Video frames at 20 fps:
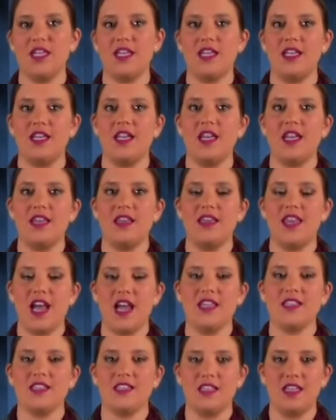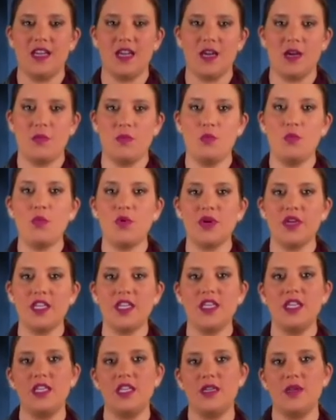And that
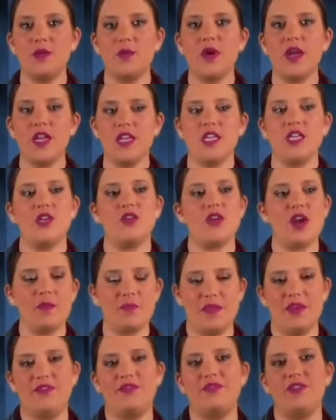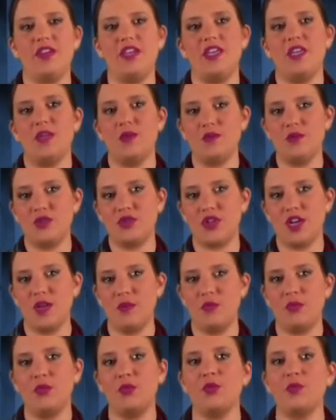morning he went, he grabbed my feet, and he was trying
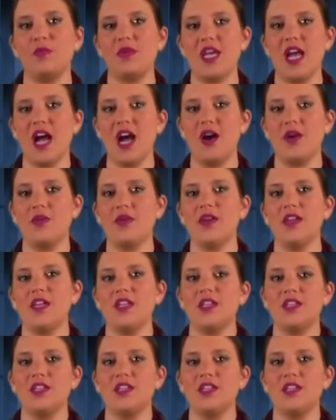to pull me out